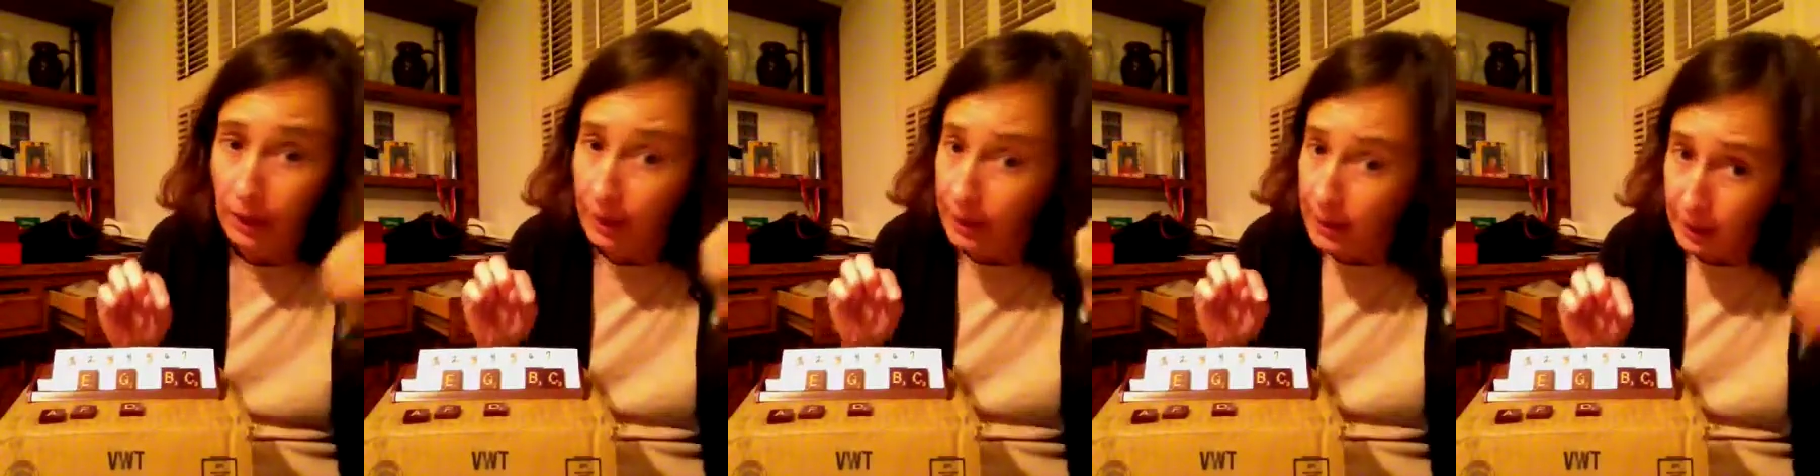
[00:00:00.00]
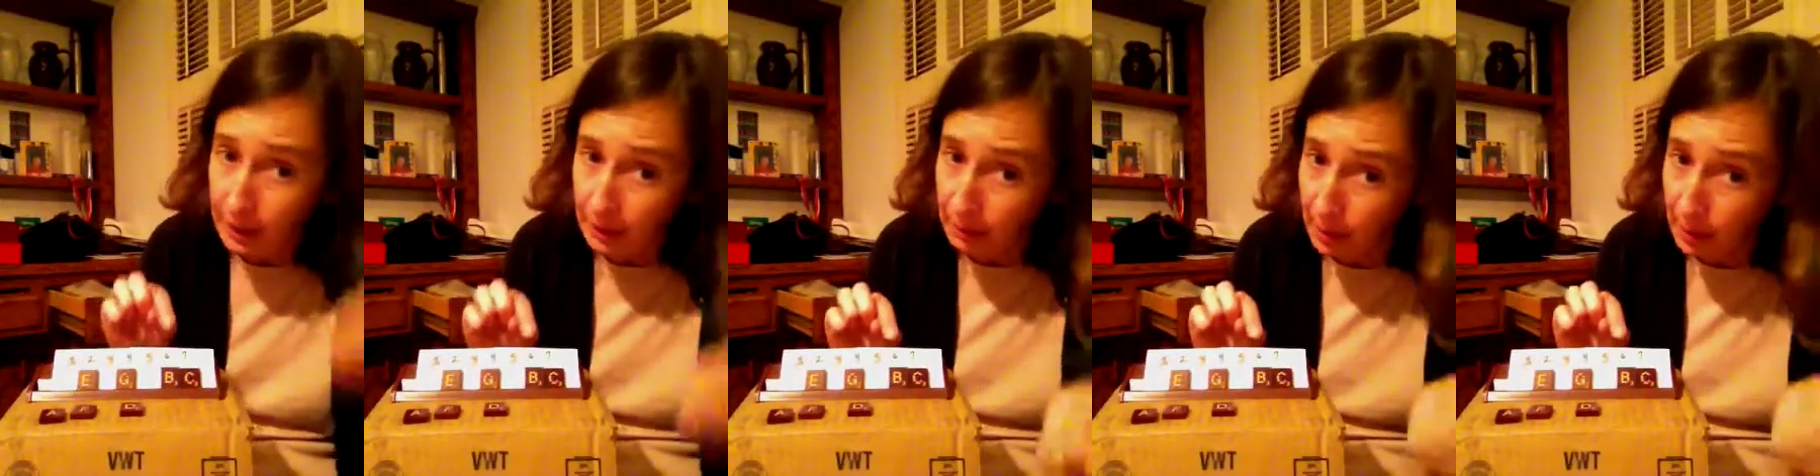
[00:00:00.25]
It
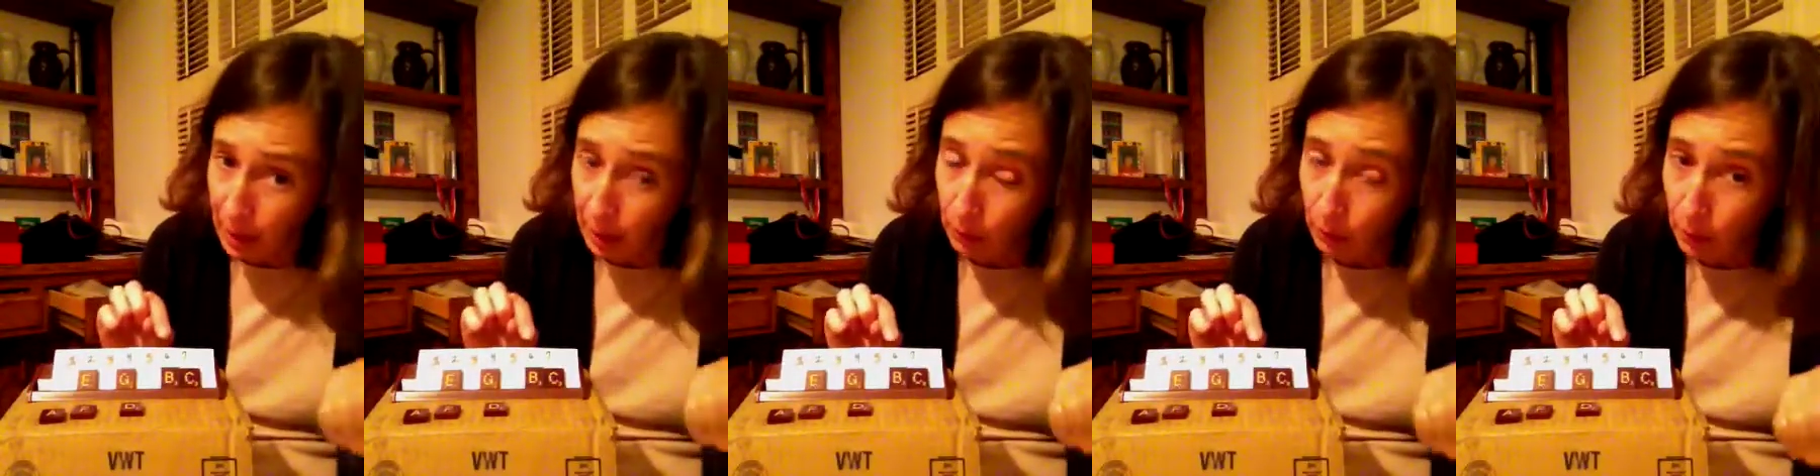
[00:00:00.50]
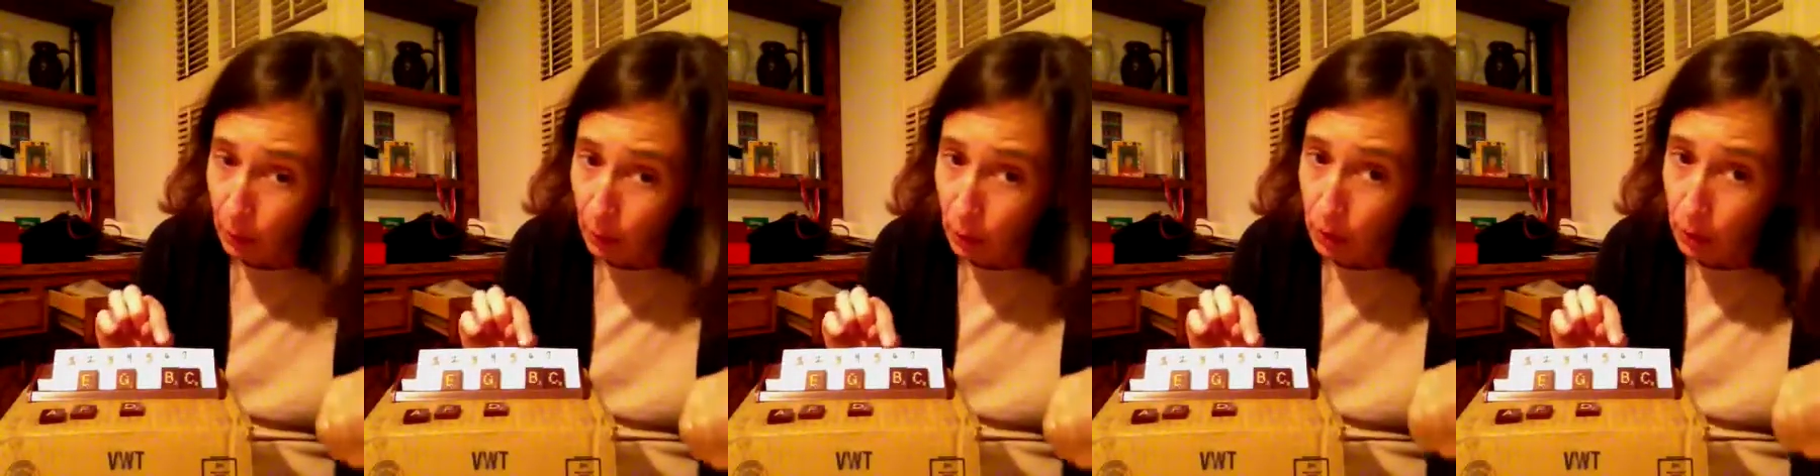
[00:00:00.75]
doesn't matter
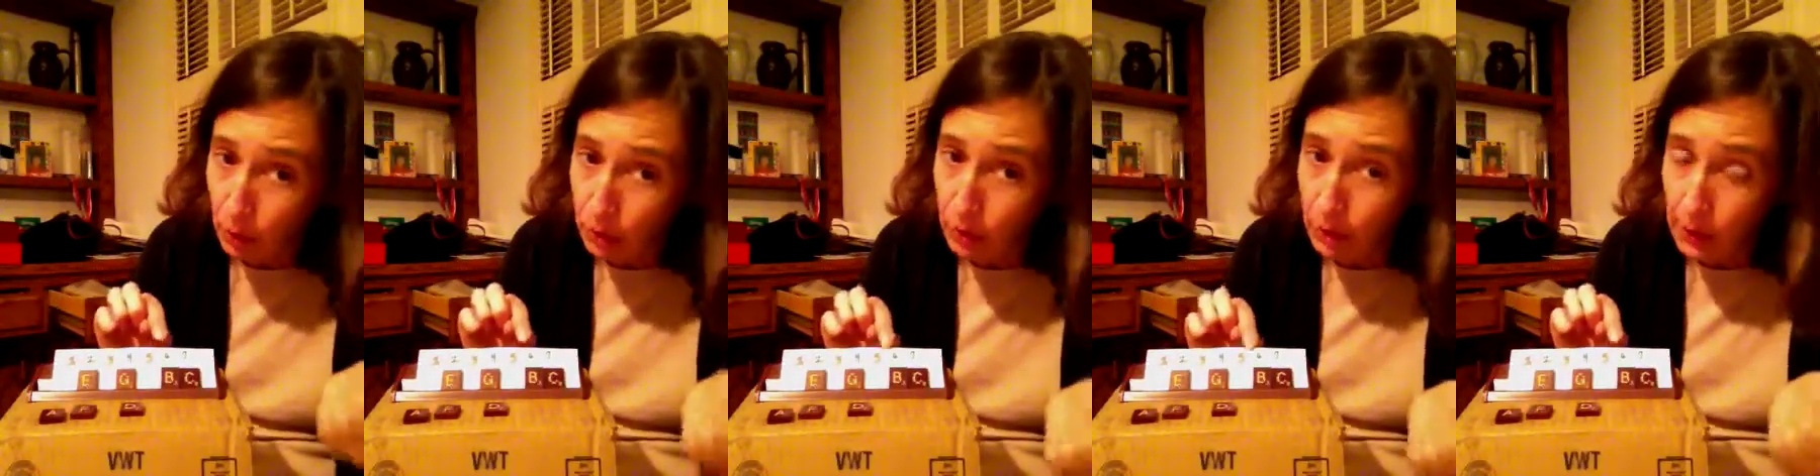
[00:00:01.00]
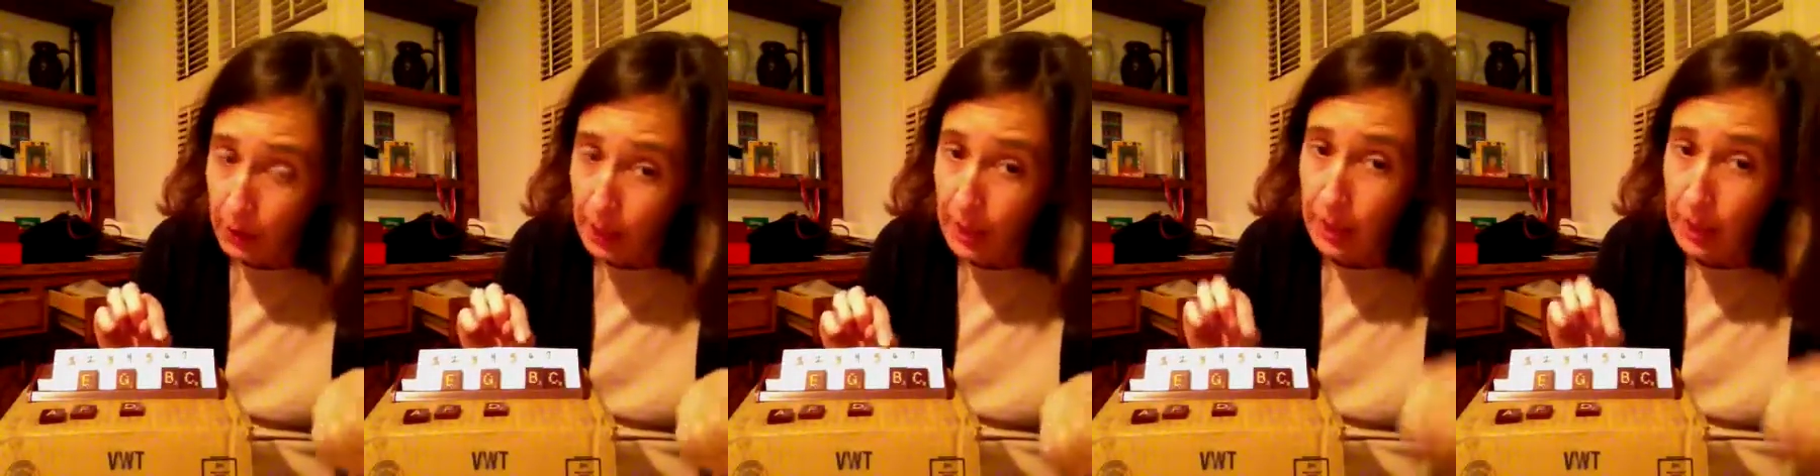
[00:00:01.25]
what order
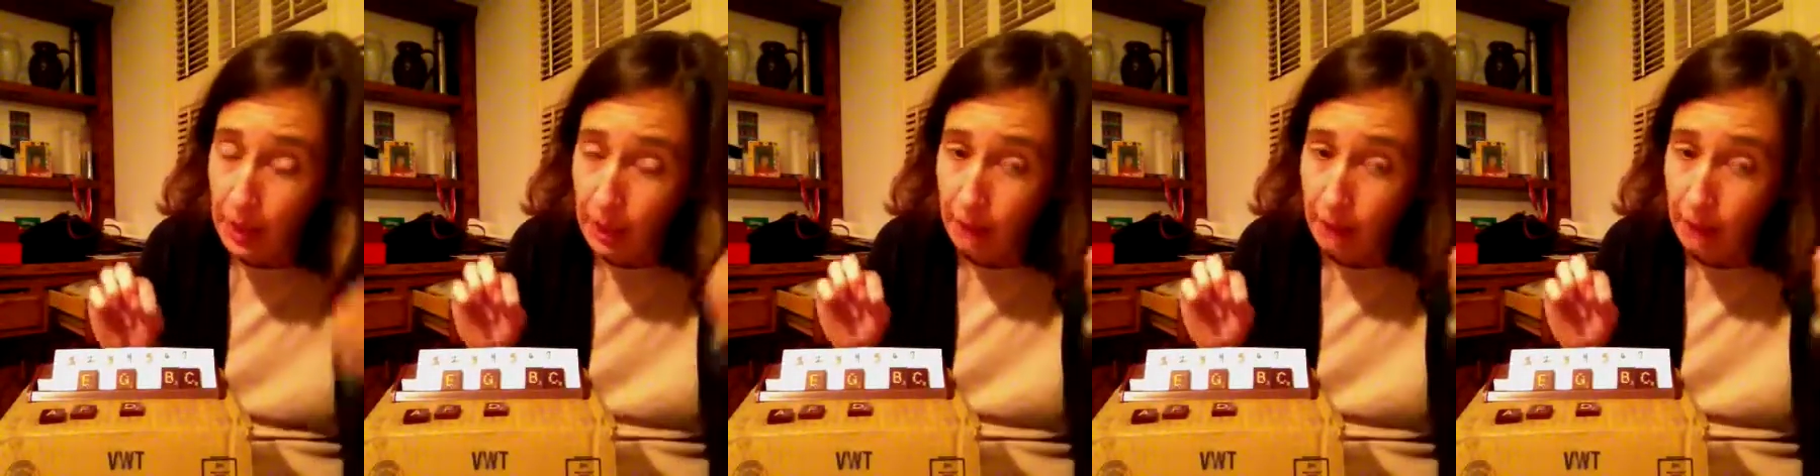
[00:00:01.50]
they're in.